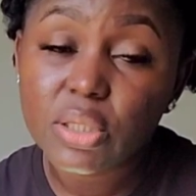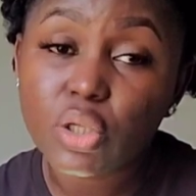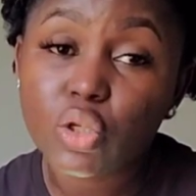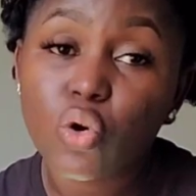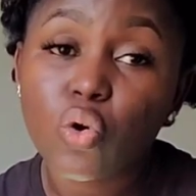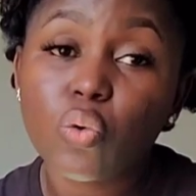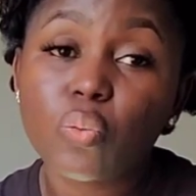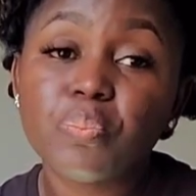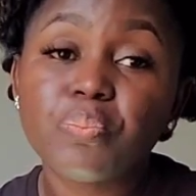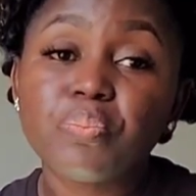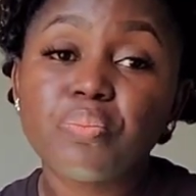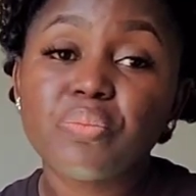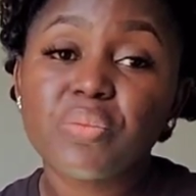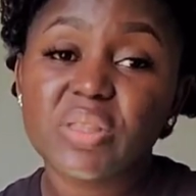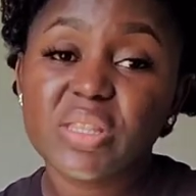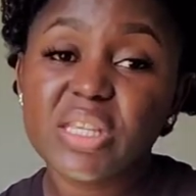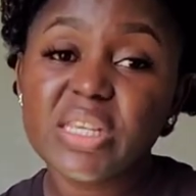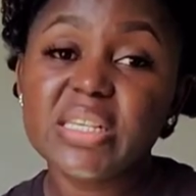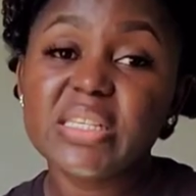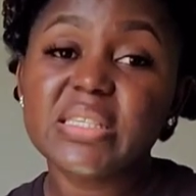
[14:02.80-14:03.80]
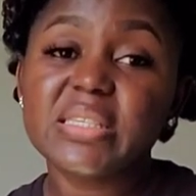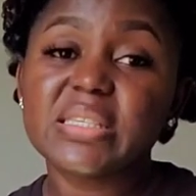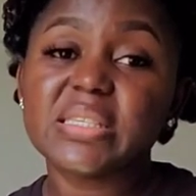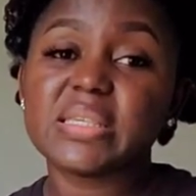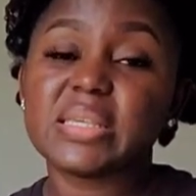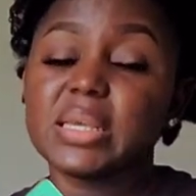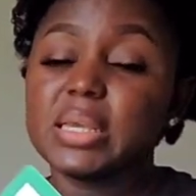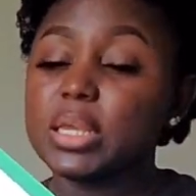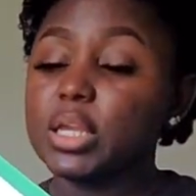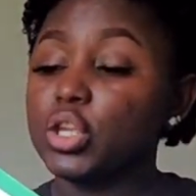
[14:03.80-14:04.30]
So
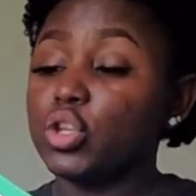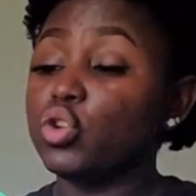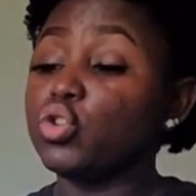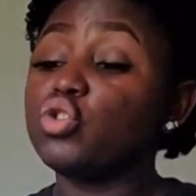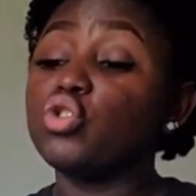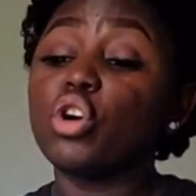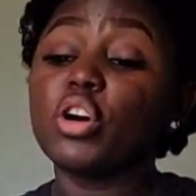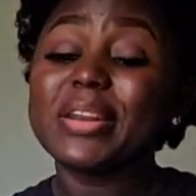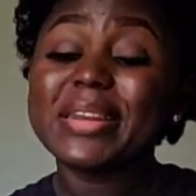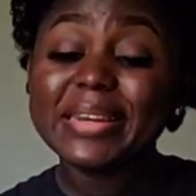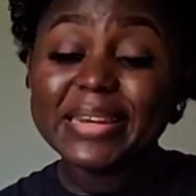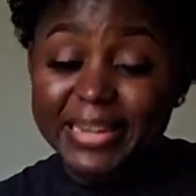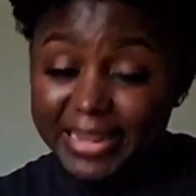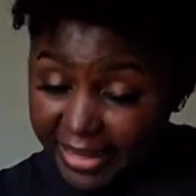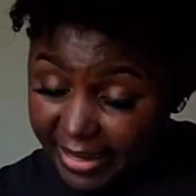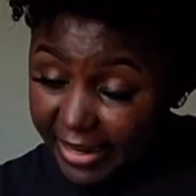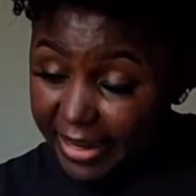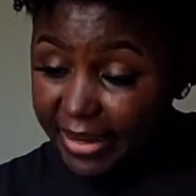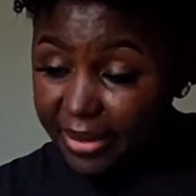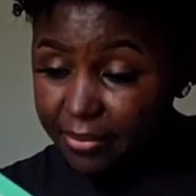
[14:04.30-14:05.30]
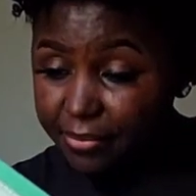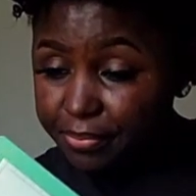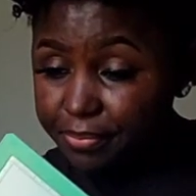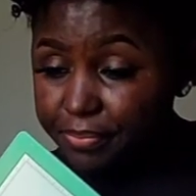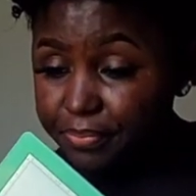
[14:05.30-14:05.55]
this, you don't need it.